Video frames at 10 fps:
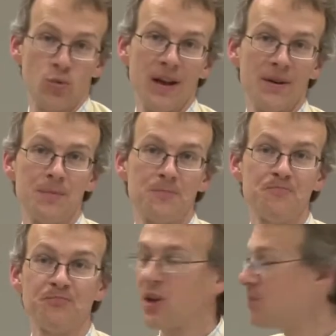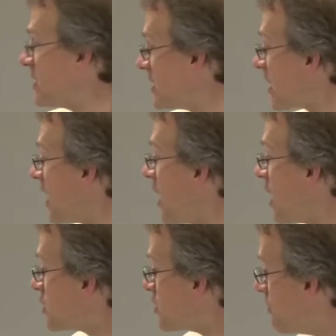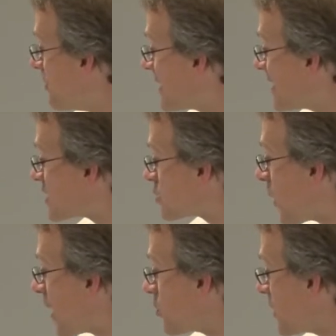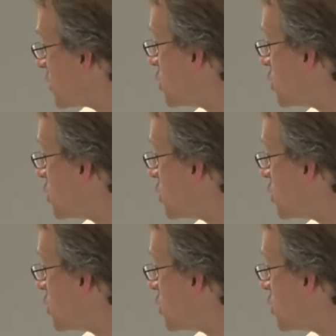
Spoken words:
one, meaning the biggest one will